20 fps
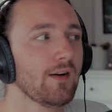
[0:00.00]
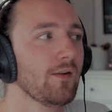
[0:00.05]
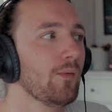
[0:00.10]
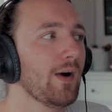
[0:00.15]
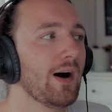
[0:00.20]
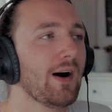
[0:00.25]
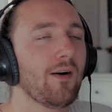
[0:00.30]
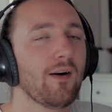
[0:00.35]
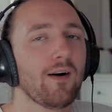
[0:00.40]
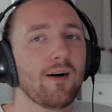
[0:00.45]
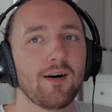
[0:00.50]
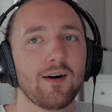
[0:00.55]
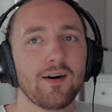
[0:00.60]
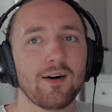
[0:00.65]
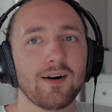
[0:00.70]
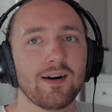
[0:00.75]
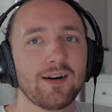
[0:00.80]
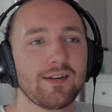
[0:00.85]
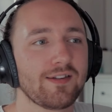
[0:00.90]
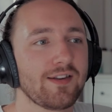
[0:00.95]
Well,
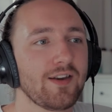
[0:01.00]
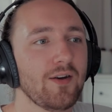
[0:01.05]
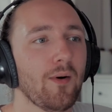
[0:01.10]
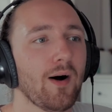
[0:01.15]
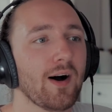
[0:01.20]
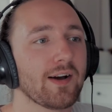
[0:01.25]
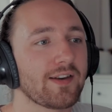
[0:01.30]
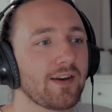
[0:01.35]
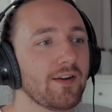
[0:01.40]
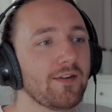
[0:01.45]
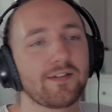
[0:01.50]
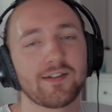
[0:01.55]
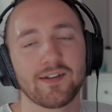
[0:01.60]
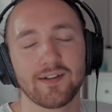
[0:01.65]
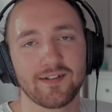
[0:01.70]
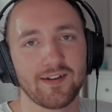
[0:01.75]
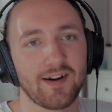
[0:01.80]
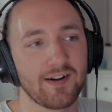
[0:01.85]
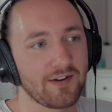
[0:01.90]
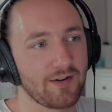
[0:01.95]
you are
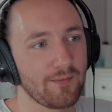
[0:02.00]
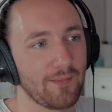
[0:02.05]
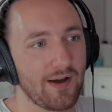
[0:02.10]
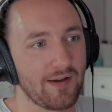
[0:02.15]
useless, aren't you, mate?